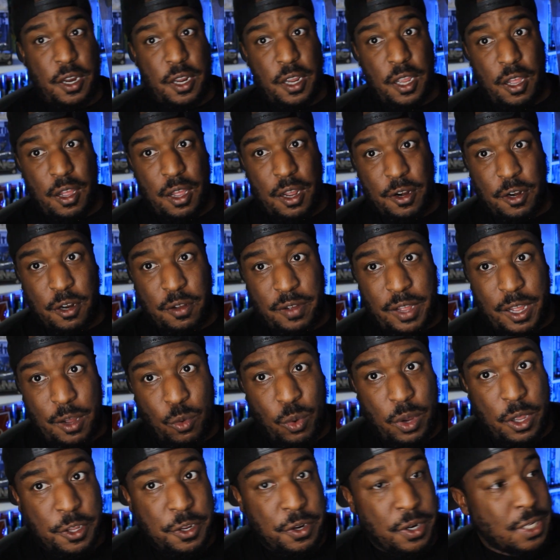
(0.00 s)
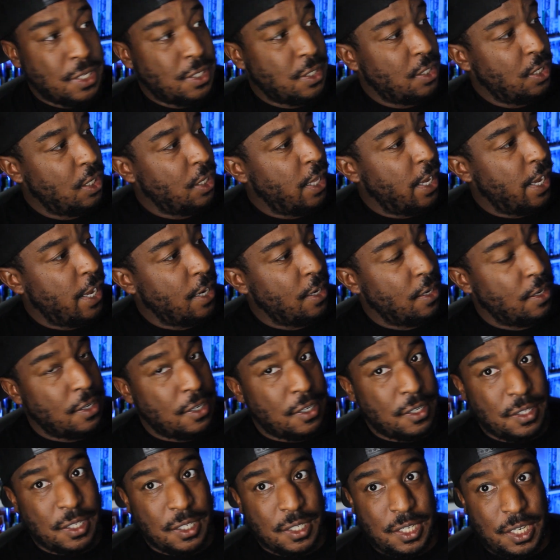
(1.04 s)
you go. I don't know how well you can see that,
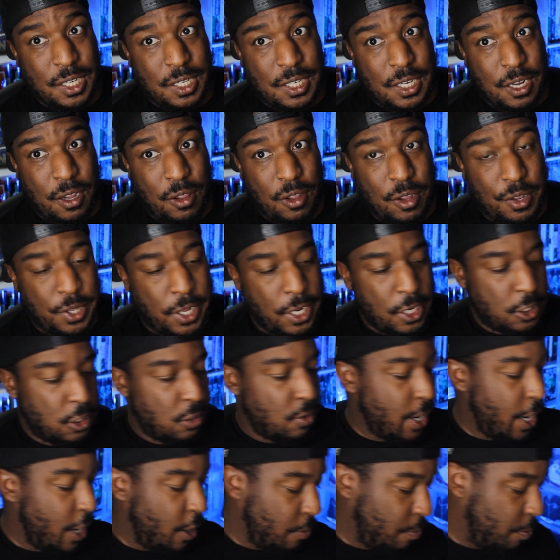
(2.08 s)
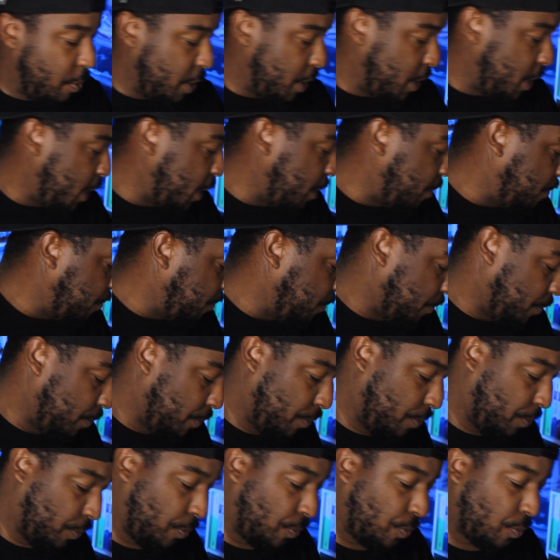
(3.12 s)
the detail on that shroud. But then
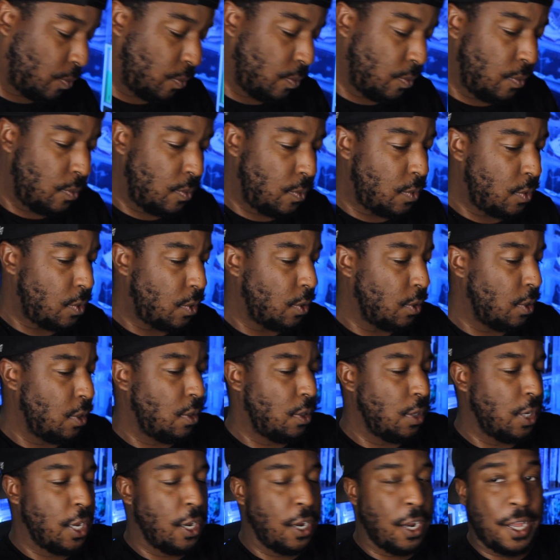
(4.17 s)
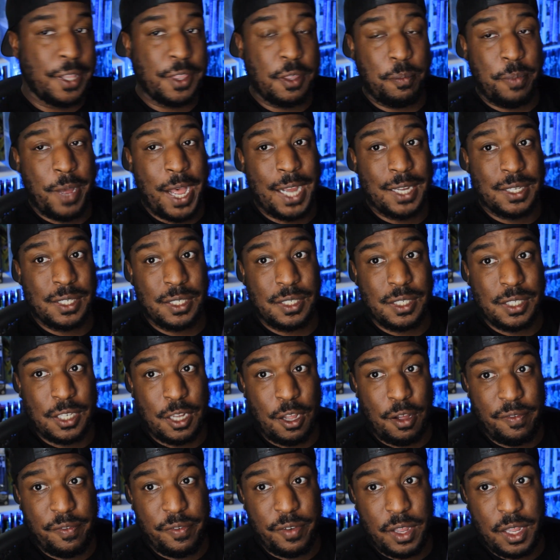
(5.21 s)
looking at the box
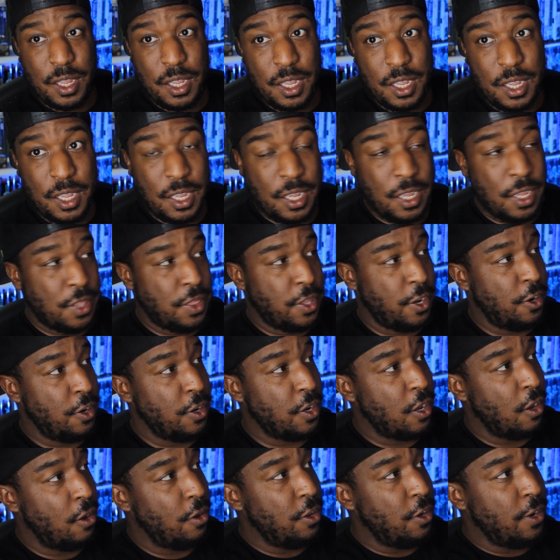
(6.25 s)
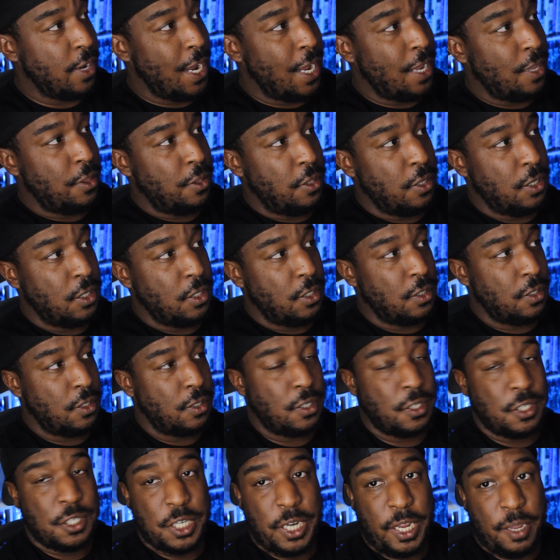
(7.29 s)
itself, there you go. You got the
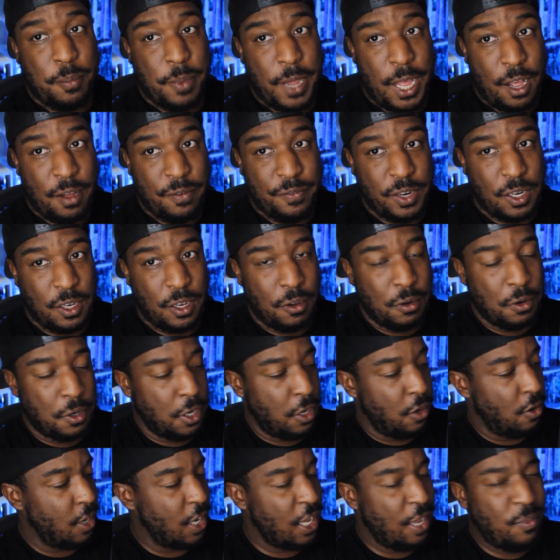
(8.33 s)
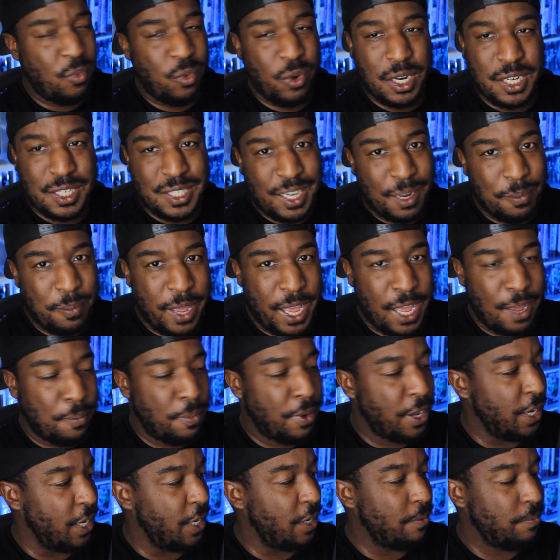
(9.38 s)
J Balvin logo. I keep wanting to say Bad
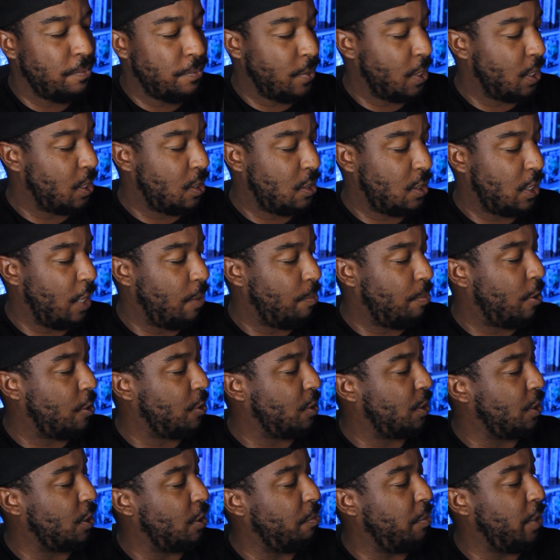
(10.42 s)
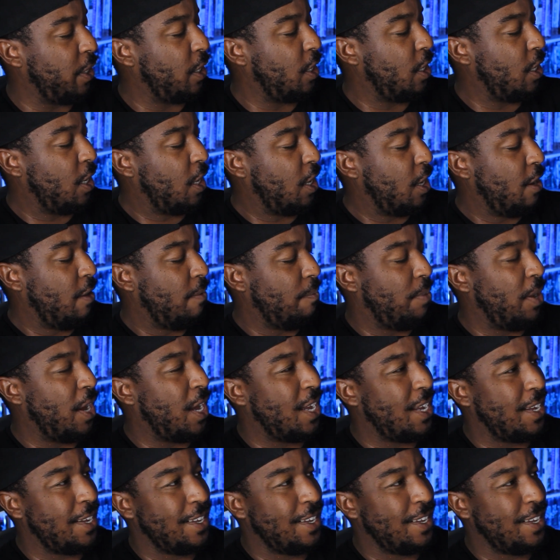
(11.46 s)
Bunny. Same person to me.